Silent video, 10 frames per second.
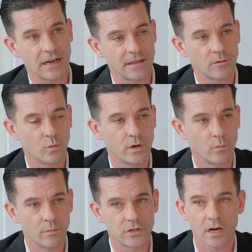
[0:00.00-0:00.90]
I think
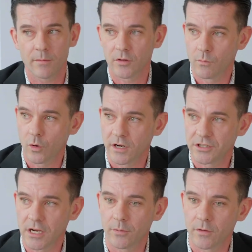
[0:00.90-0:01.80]
when we talk about the
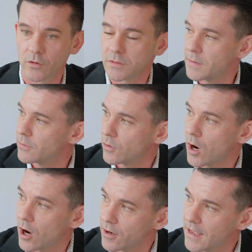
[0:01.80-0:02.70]
mortgage helper, those people who
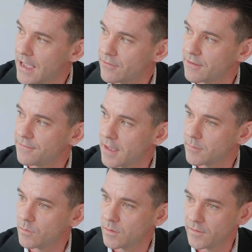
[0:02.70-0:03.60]
aren't having
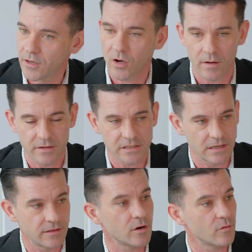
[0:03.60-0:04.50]
family move in,
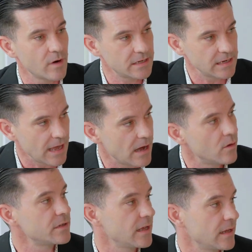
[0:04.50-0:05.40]
obviously they're renting
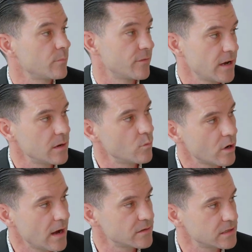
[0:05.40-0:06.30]
out and providing more
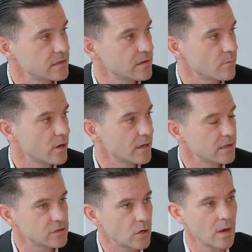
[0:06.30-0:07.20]
housing to the
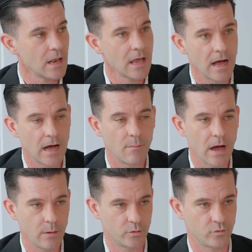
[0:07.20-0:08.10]
market. So
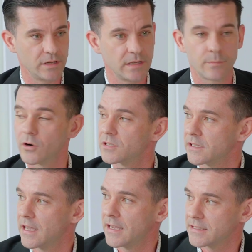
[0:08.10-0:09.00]
I would really
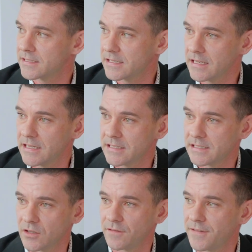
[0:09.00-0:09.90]
personally hate to see
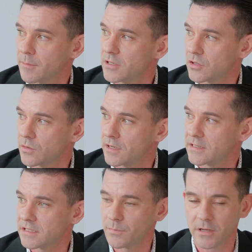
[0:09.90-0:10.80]
single family zoning
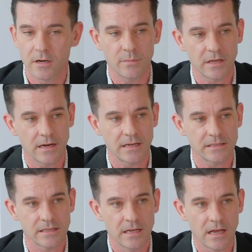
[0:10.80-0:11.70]
disappear,
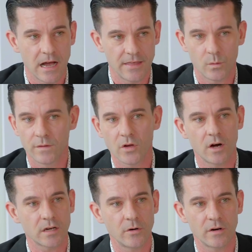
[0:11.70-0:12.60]
because I think we've
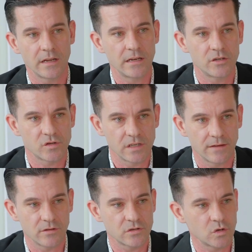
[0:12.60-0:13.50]
talked about it in industry
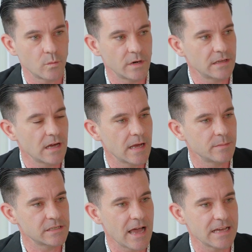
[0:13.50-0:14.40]
level so many
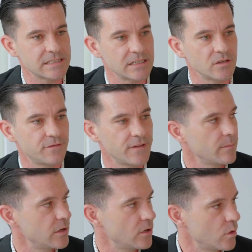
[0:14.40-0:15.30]
times. As single
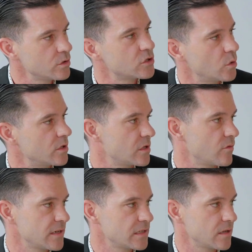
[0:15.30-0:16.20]
family goes, so does the
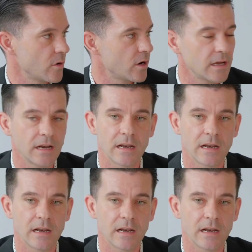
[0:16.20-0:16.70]
rest of the market.